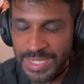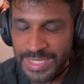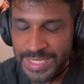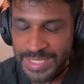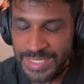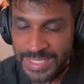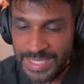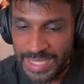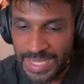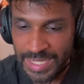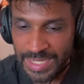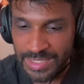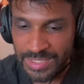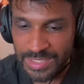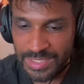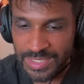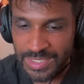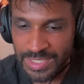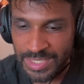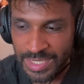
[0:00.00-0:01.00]

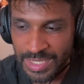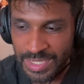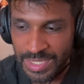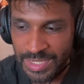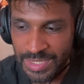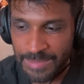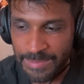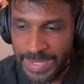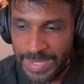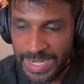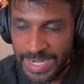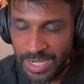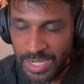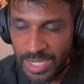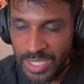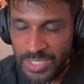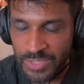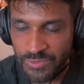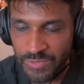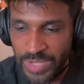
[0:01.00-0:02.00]
since my
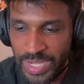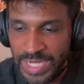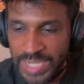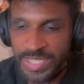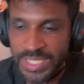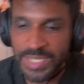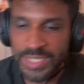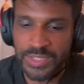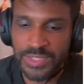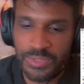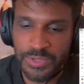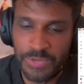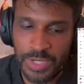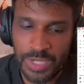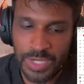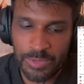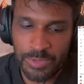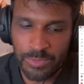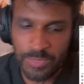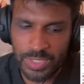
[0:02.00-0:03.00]
last reaction to
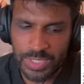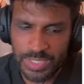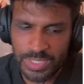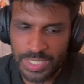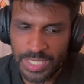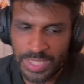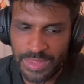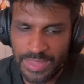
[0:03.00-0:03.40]
her was,